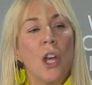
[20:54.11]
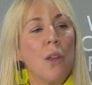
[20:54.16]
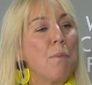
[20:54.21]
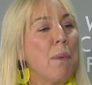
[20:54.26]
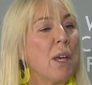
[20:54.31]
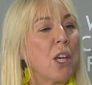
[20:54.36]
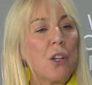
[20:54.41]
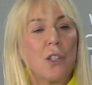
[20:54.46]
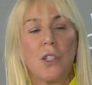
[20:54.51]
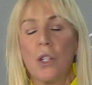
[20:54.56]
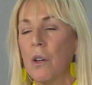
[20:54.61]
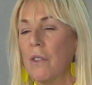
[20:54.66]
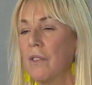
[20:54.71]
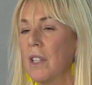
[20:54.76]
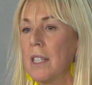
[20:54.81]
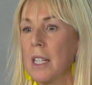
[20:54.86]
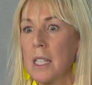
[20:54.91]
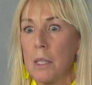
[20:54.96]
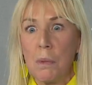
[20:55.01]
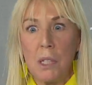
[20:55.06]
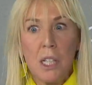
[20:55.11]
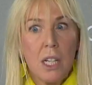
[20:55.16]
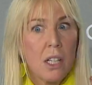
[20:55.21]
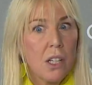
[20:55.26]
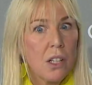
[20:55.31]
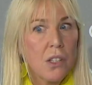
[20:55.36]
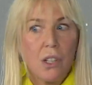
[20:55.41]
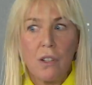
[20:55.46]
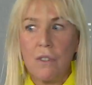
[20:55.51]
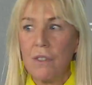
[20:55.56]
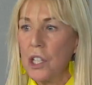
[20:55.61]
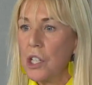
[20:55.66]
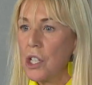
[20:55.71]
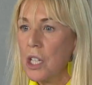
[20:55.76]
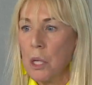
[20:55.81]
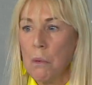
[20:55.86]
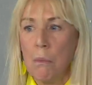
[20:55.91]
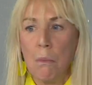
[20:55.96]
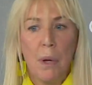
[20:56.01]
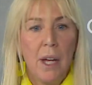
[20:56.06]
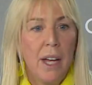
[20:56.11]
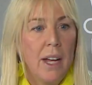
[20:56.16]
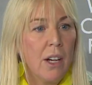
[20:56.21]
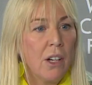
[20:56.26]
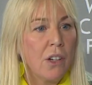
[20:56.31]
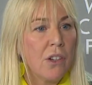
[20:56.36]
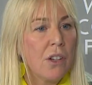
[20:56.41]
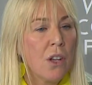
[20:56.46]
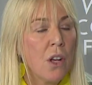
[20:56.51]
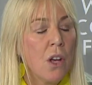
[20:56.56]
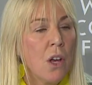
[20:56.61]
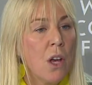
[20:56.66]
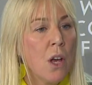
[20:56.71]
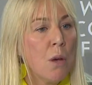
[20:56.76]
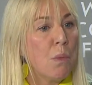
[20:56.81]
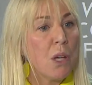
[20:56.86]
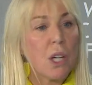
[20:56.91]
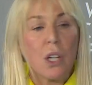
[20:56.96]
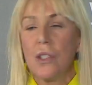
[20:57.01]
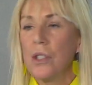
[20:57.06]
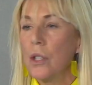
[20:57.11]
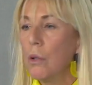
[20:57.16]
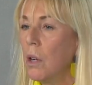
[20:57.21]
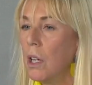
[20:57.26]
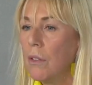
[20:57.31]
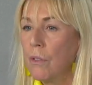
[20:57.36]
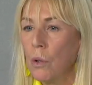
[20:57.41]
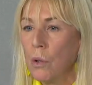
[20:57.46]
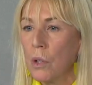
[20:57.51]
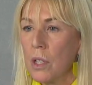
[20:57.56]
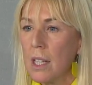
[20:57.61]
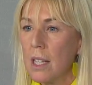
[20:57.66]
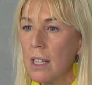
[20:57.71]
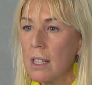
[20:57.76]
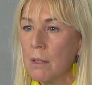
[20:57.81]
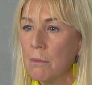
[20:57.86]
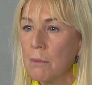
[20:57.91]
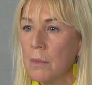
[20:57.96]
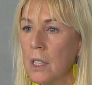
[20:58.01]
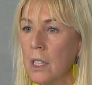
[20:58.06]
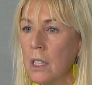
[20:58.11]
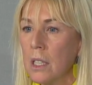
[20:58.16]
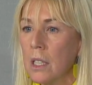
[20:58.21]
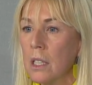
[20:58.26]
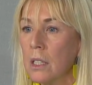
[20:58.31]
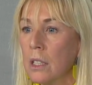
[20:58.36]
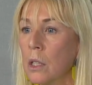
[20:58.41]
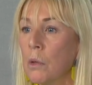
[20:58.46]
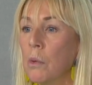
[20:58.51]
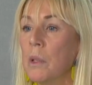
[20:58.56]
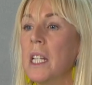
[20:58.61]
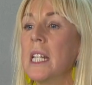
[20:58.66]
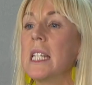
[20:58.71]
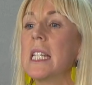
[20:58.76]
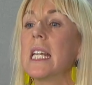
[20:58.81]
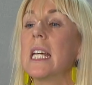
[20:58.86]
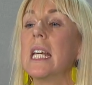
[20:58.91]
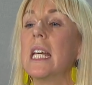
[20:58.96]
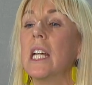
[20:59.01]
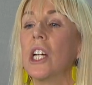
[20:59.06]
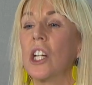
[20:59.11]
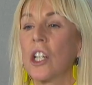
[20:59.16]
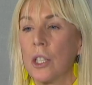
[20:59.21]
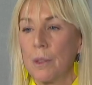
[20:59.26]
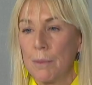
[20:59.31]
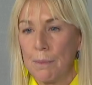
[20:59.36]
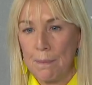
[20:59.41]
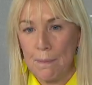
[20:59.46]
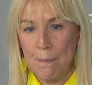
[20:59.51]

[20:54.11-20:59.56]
because you have a disability, because you're visually impaired, because you have autism. No, we need to hear.